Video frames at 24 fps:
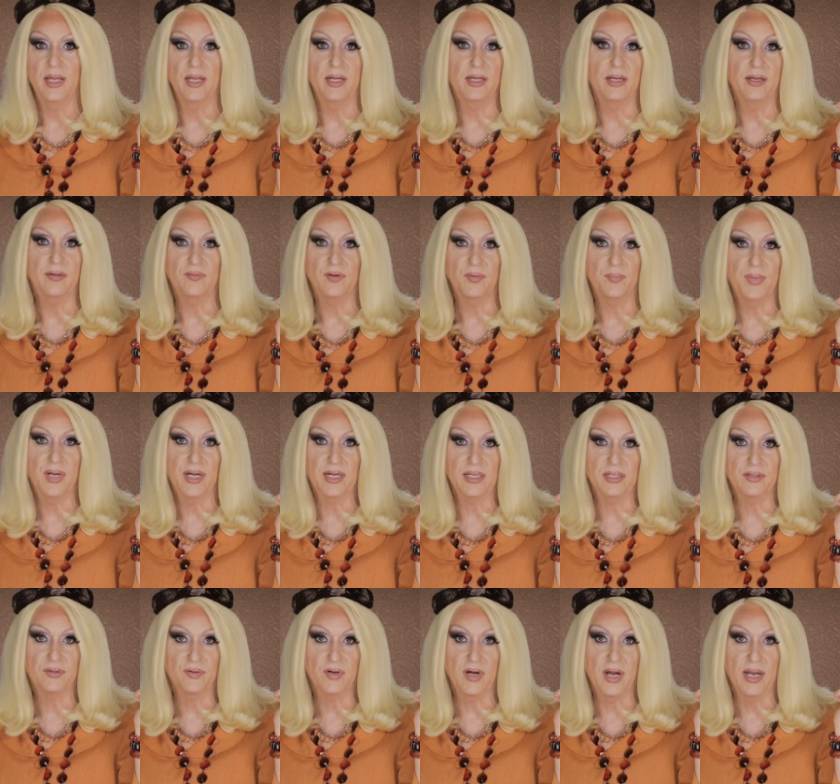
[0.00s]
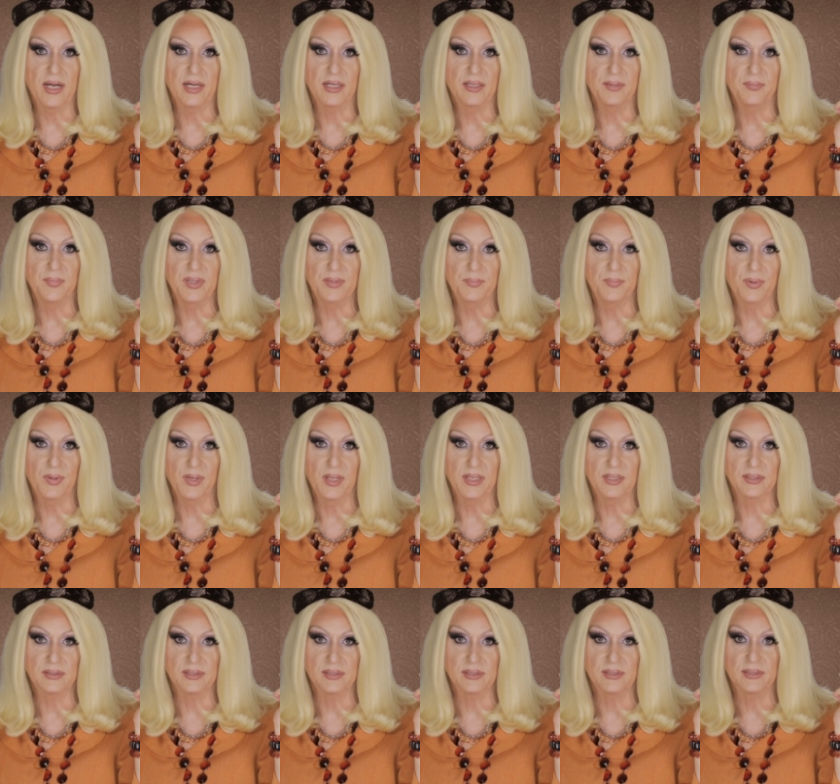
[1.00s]
and everybody trying to be
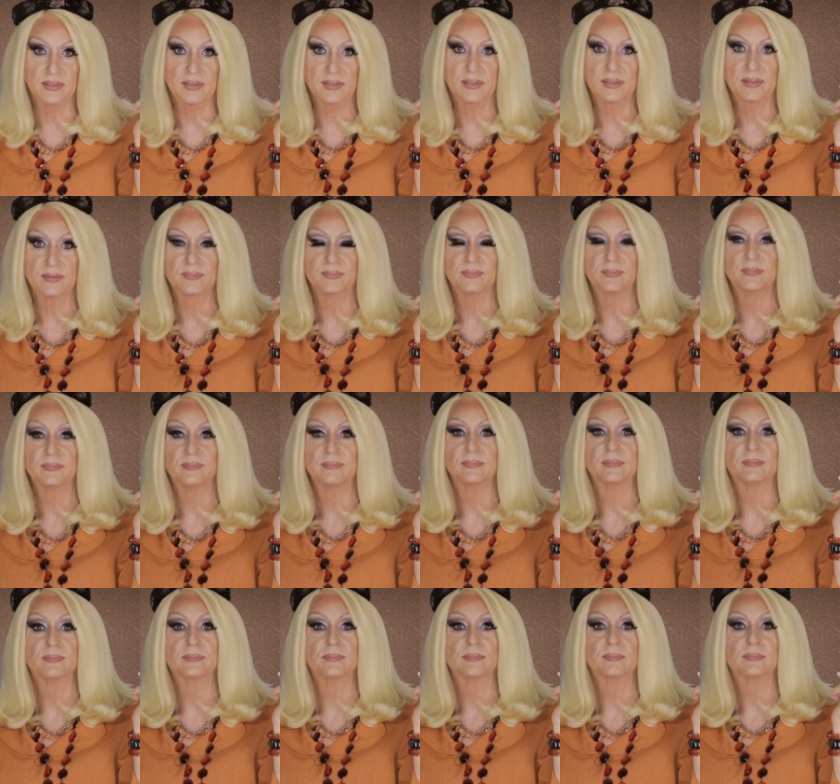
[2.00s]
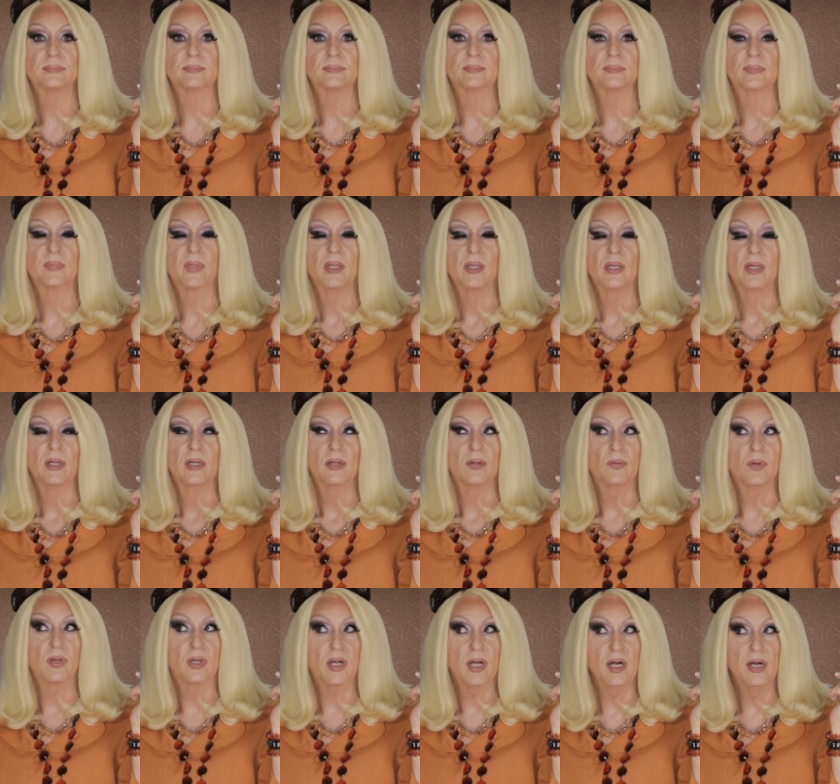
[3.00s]
pleasant.
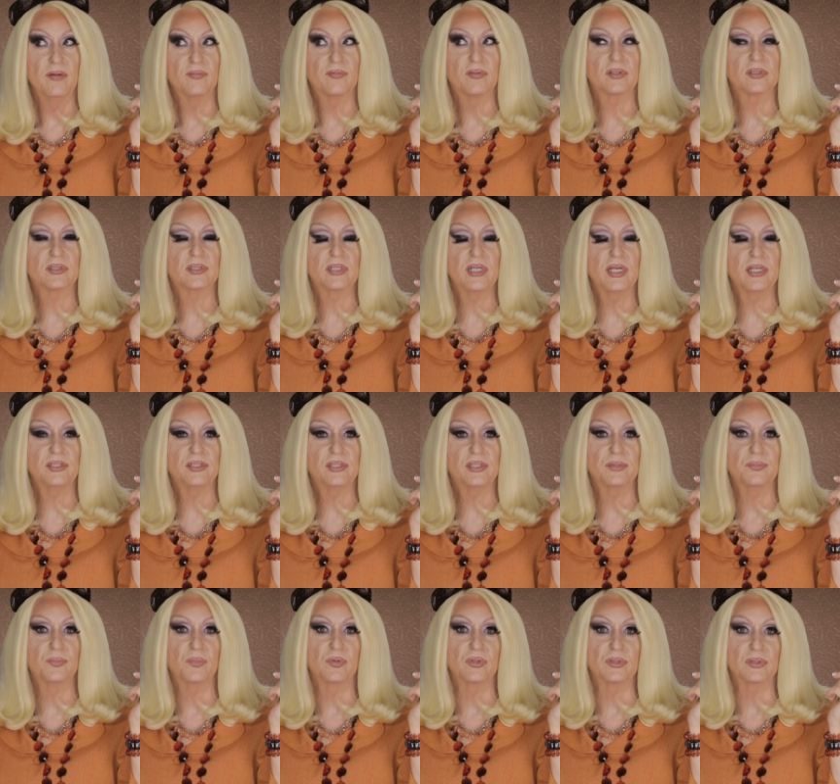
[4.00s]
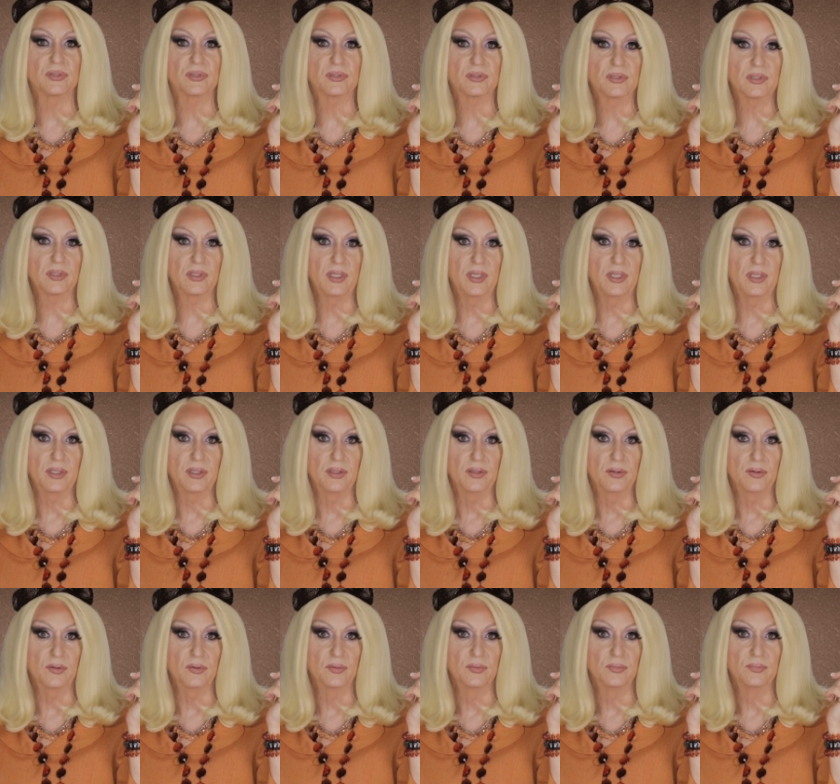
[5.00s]
Well, conversation was
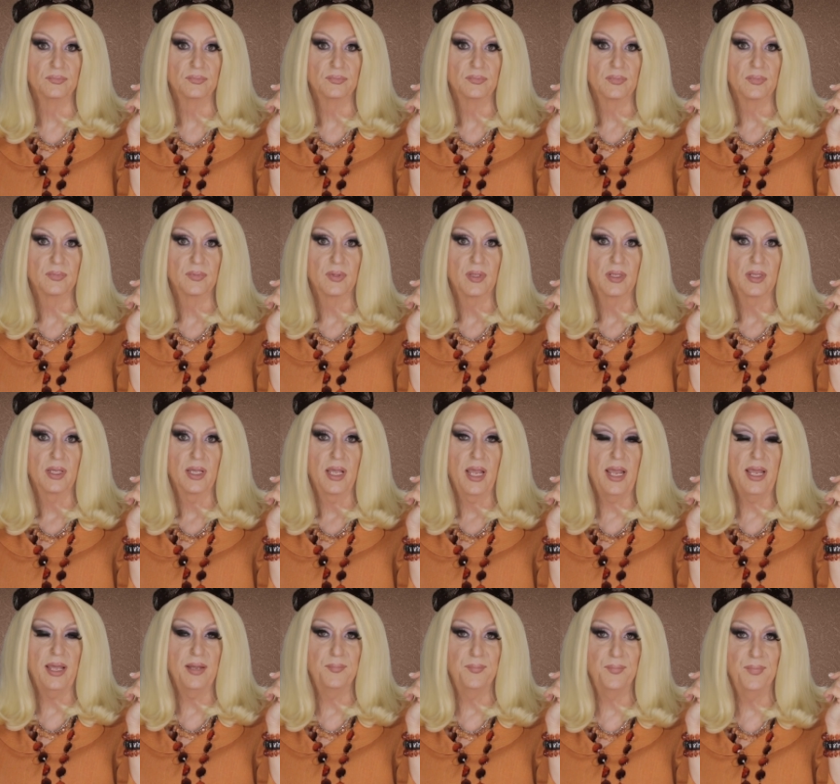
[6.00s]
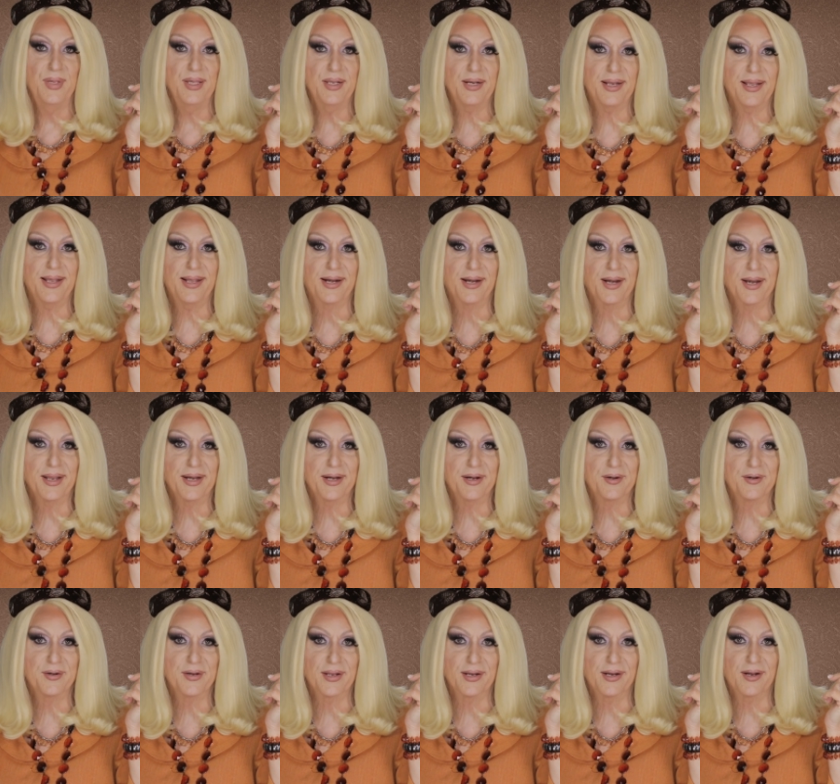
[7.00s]
slow Aunt Millie
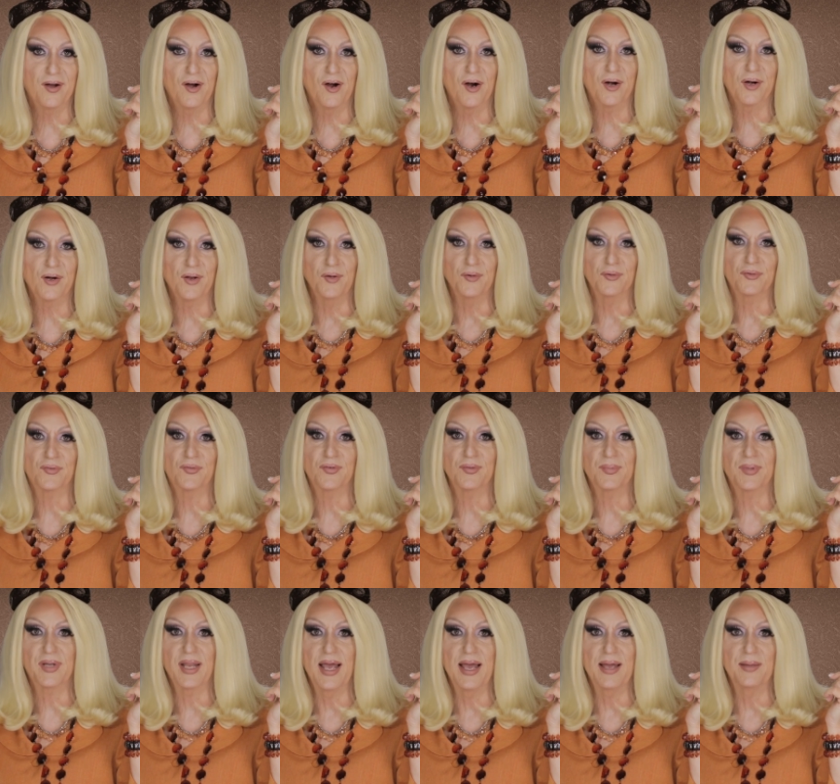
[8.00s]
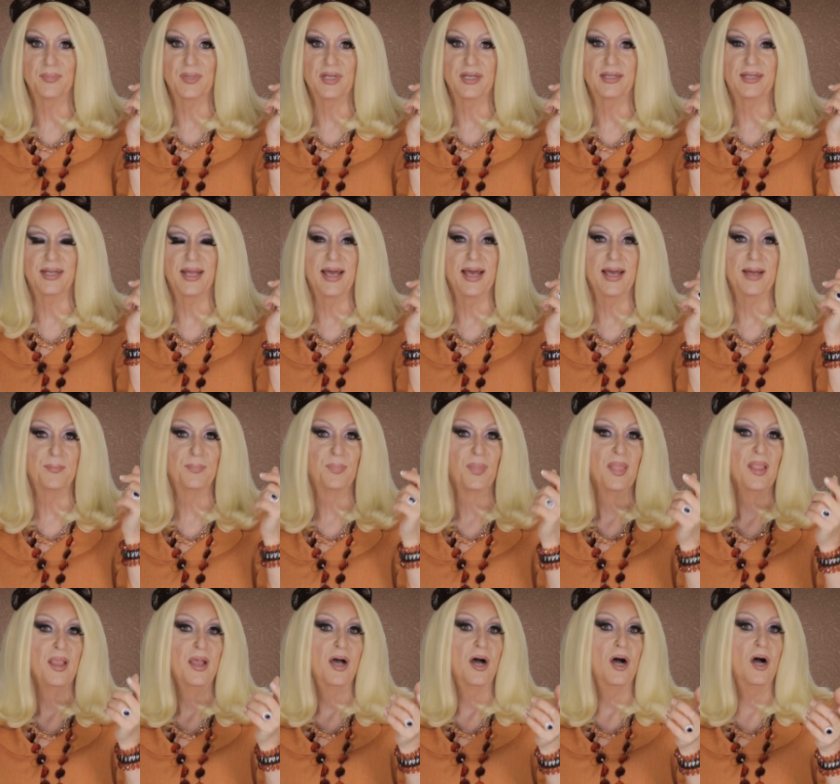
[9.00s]
glared at Carlos from time to time.
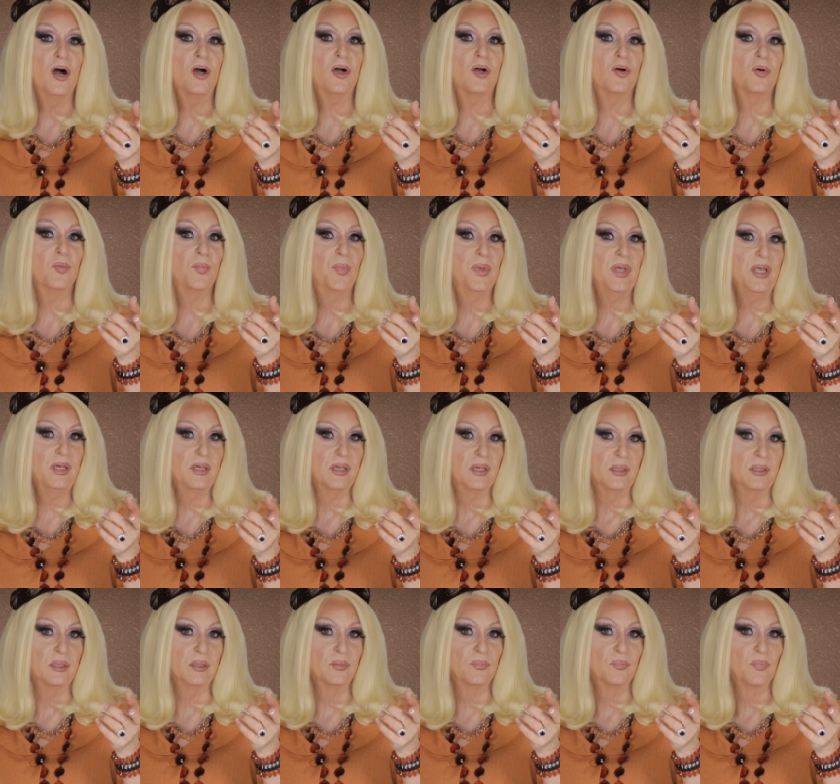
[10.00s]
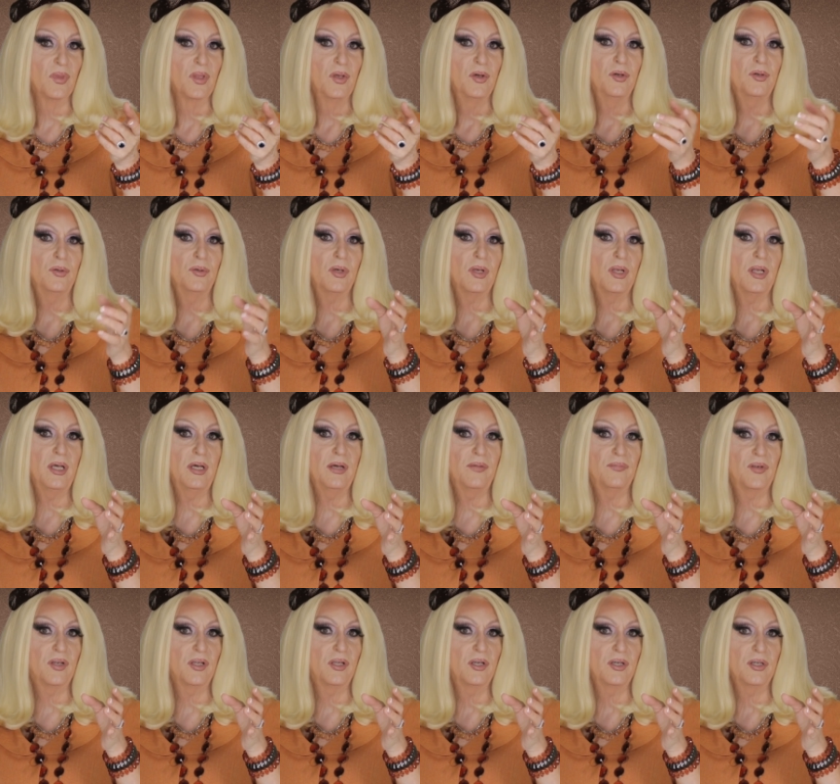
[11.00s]
Uncle Bill, who
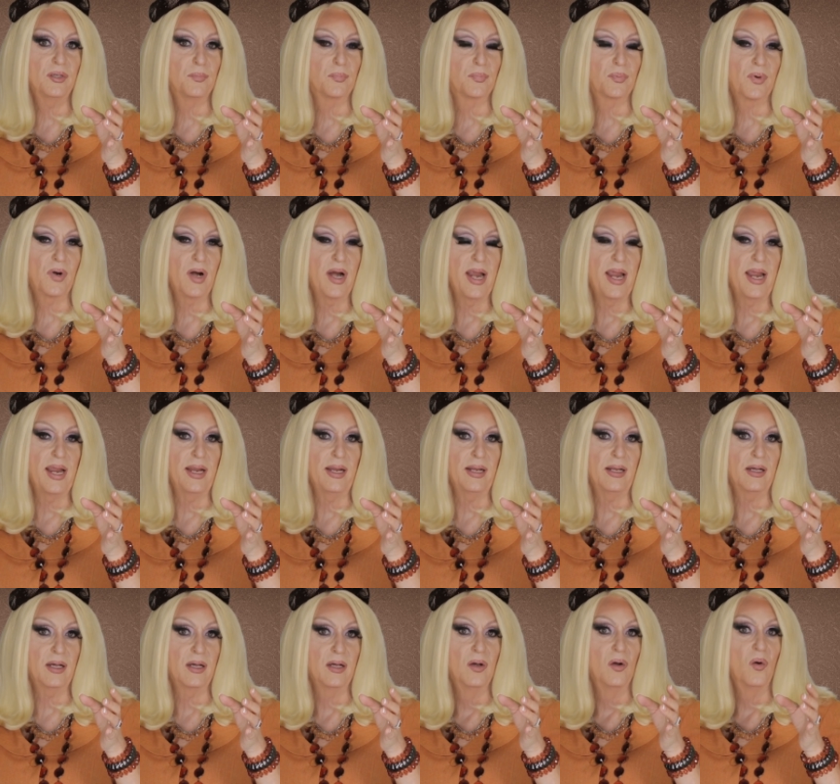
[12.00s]
loved a good prank,